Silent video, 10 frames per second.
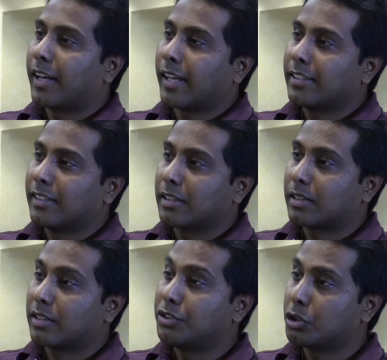I think the
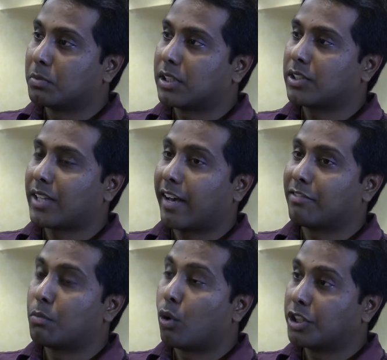consumers
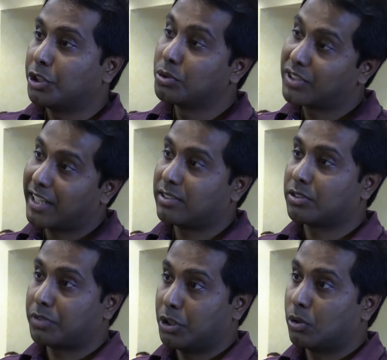have more use
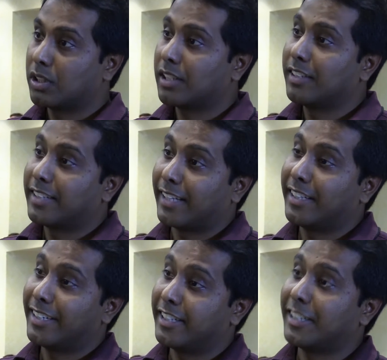cases for yogurt than
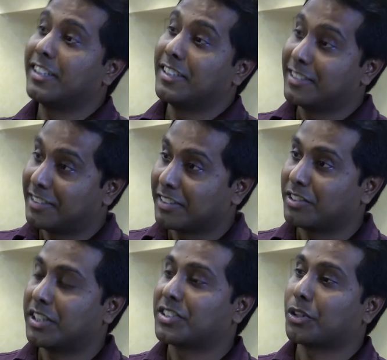they did
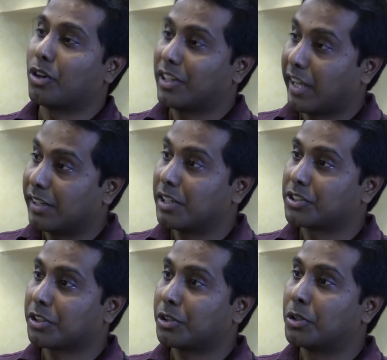6 years ago or 10
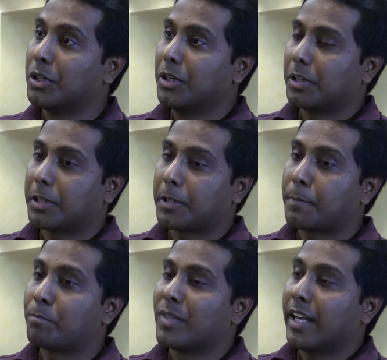years ago.
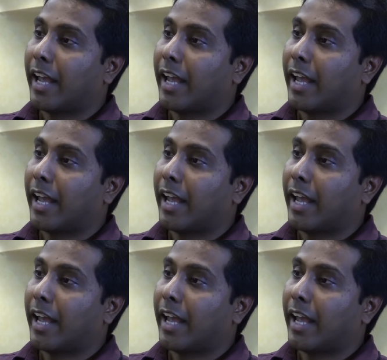Mm-hmm.